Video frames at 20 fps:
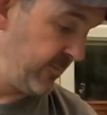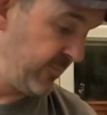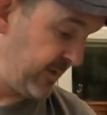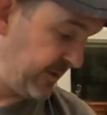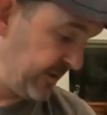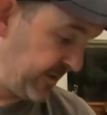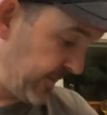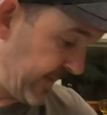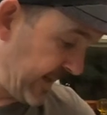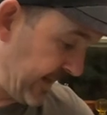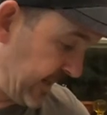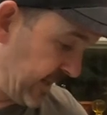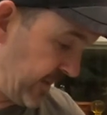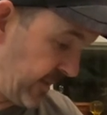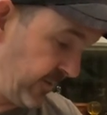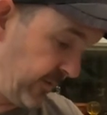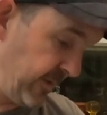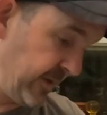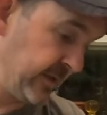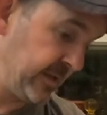brand spanking
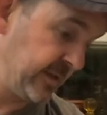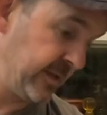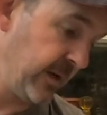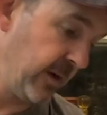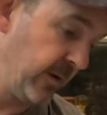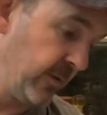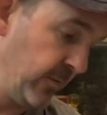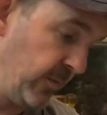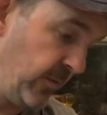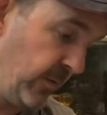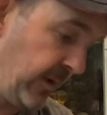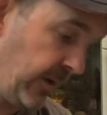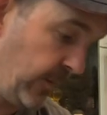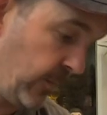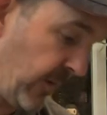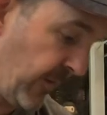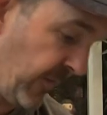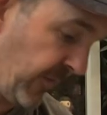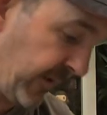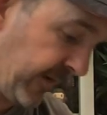new. It's the only
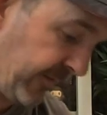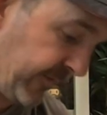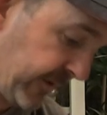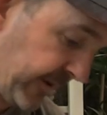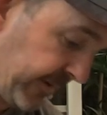one they've